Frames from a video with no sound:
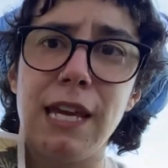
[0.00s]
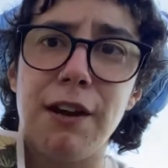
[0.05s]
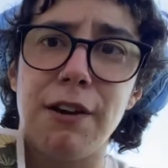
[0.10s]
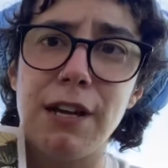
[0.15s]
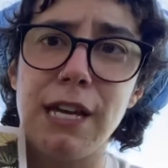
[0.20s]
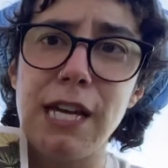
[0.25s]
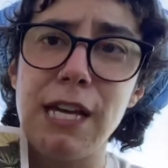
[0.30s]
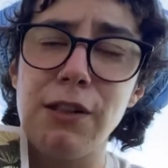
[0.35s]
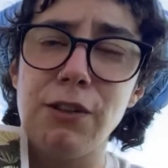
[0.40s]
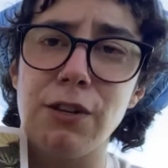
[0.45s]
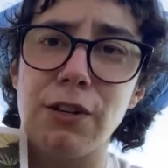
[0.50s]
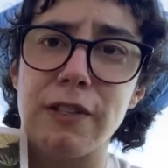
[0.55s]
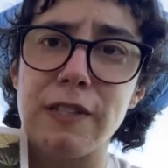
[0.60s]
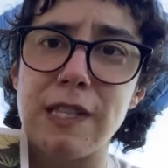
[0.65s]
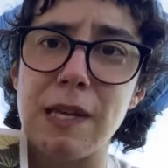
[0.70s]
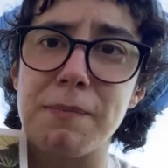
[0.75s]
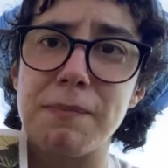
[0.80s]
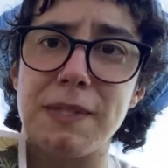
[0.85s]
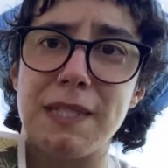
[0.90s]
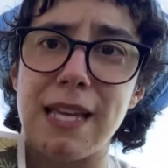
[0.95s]
he looks
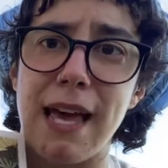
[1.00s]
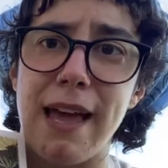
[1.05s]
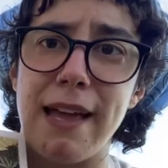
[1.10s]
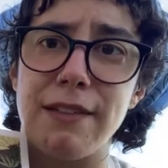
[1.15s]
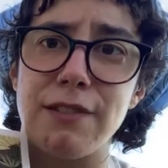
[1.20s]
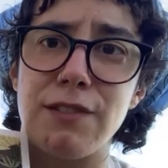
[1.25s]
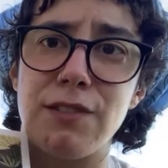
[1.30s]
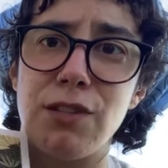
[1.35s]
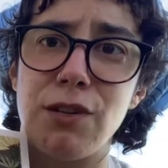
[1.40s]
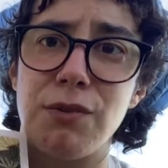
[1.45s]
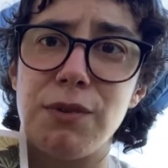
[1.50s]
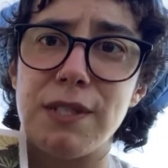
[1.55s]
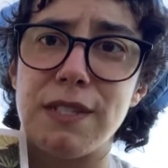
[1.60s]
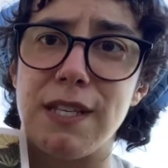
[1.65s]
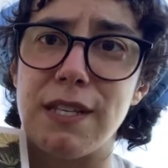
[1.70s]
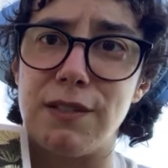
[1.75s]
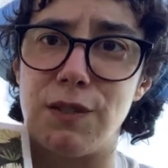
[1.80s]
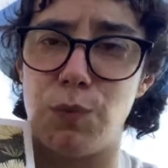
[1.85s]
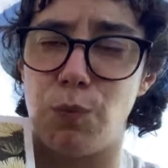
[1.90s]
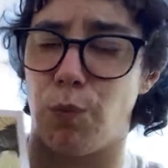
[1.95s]
upset, and so does
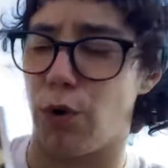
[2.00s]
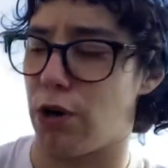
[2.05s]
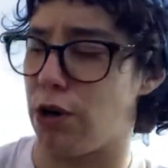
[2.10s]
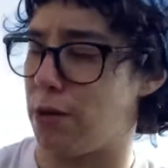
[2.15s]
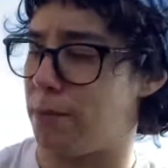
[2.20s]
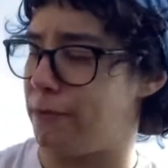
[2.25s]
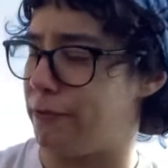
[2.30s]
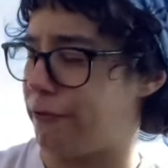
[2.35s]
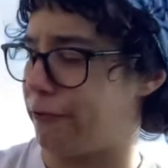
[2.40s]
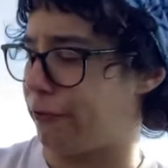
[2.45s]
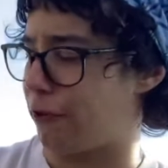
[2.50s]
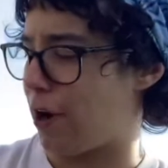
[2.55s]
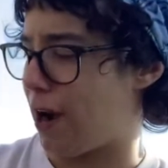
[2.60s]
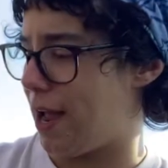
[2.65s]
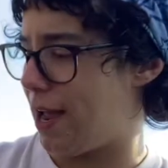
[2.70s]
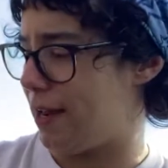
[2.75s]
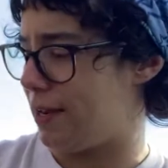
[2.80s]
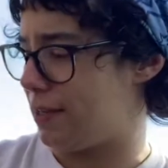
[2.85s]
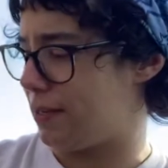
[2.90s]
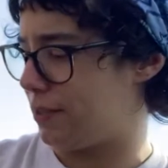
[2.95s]
his worm
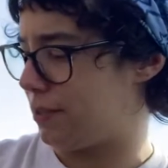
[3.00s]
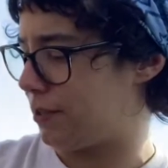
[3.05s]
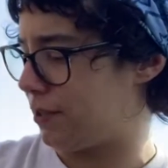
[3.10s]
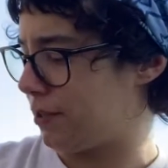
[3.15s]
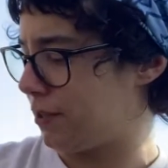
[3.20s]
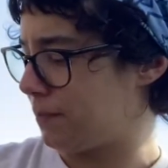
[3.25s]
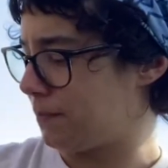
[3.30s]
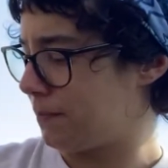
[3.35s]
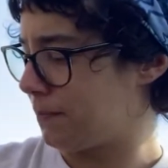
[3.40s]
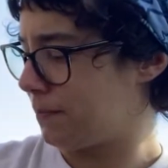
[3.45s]
friend.